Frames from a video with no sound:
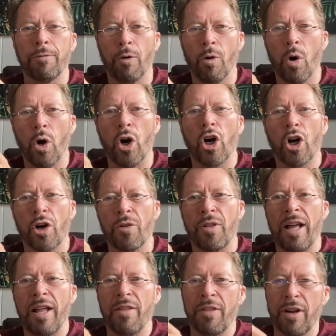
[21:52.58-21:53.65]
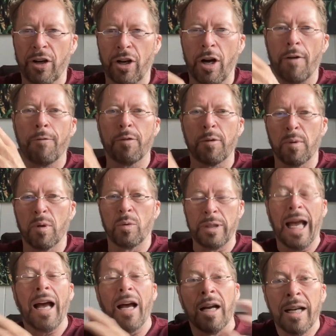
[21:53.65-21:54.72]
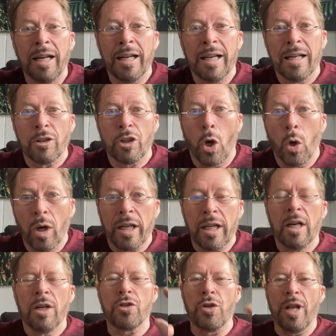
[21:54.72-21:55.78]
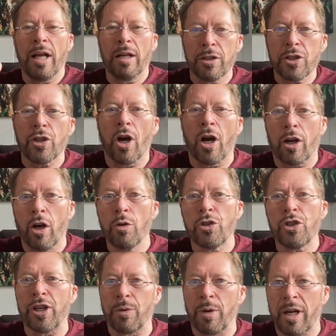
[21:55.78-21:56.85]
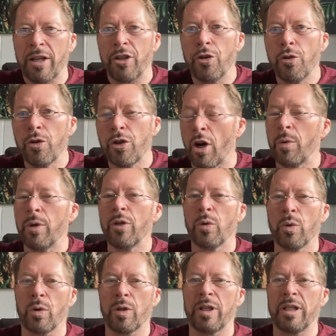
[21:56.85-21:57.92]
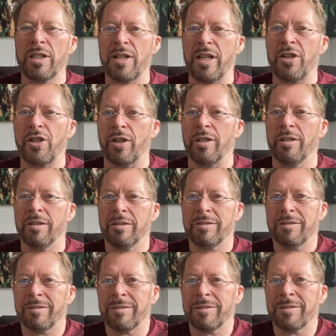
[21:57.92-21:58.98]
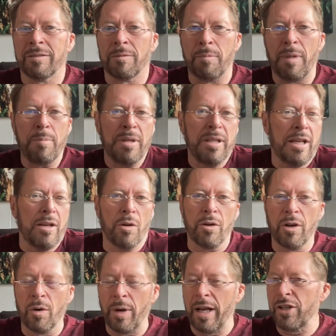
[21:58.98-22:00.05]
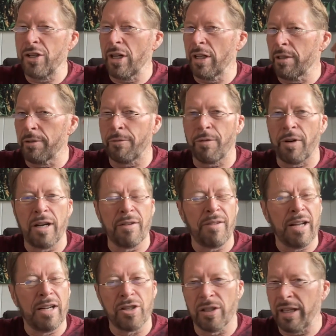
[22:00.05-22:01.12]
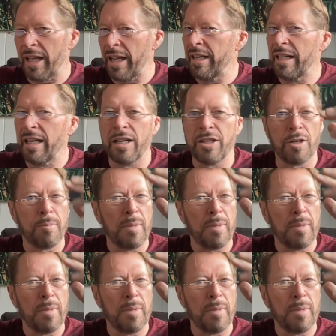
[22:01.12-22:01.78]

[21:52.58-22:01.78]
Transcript: Or then they're comfortable. Yeah, totally. So now let's talk coaching, right? You go into an organization. Maybe they don't know Agile. They're afraid of Agile. They hate Agile.